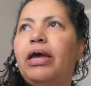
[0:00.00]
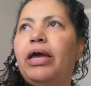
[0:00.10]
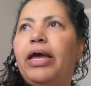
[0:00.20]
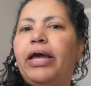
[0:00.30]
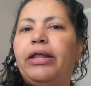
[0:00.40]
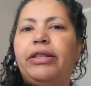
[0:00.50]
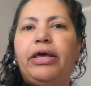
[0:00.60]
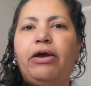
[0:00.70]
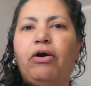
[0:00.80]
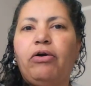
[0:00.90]
and
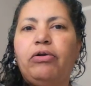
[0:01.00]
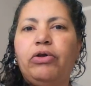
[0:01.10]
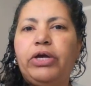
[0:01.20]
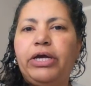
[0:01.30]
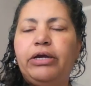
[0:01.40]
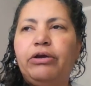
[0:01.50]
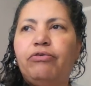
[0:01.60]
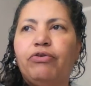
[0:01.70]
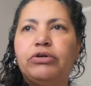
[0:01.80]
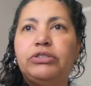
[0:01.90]
they are looking
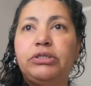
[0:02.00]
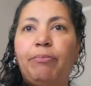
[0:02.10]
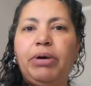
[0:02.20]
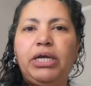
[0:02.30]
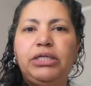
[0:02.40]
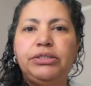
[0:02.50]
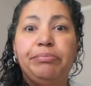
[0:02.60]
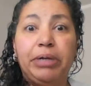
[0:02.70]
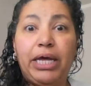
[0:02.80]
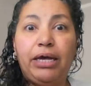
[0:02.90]
for somebody to
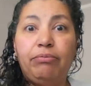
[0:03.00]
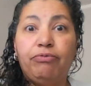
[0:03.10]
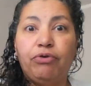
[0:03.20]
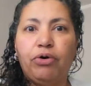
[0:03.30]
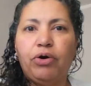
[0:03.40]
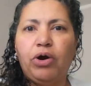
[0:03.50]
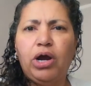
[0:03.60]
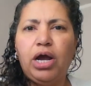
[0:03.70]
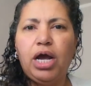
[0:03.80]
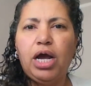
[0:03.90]
blame for
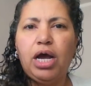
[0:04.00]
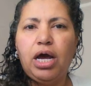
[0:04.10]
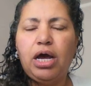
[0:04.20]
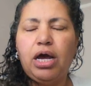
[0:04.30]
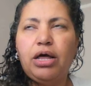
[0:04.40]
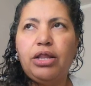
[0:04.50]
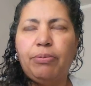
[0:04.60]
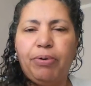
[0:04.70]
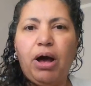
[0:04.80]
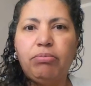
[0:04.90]
the
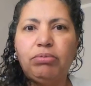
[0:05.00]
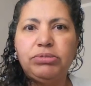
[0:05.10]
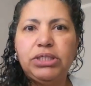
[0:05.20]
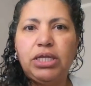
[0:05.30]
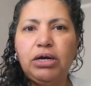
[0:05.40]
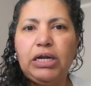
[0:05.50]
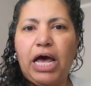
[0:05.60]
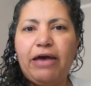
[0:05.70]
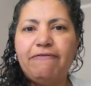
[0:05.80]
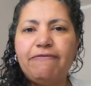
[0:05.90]
problems in their
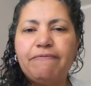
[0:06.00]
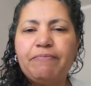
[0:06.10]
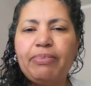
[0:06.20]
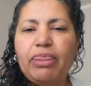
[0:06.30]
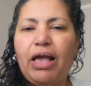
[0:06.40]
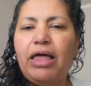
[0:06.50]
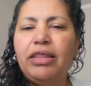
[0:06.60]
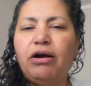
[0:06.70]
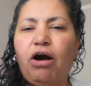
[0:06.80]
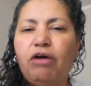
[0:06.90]
life. And
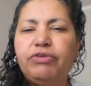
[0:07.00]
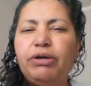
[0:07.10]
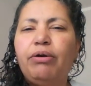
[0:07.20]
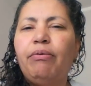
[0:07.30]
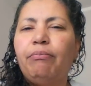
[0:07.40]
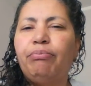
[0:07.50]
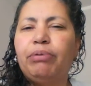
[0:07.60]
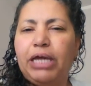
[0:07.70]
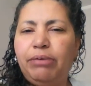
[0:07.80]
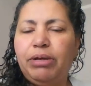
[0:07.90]
they're often
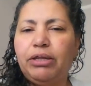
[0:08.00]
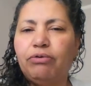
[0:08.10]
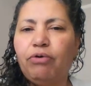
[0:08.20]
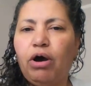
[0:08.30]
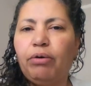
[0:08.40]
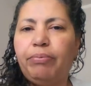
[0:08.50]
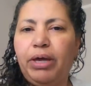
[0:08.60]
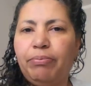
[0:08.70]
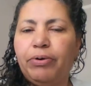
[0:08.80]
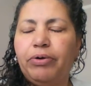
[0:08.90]
blaming the wrong
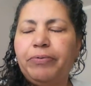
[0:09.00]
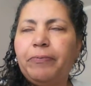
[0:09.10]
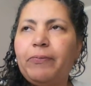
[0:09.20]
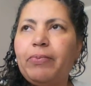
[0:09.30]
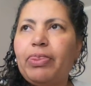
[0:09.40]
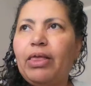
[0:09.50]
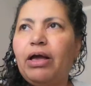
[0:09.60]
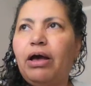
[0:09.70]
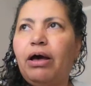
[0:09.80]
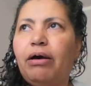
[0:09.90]
people.
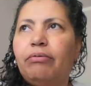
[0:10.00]
Uh,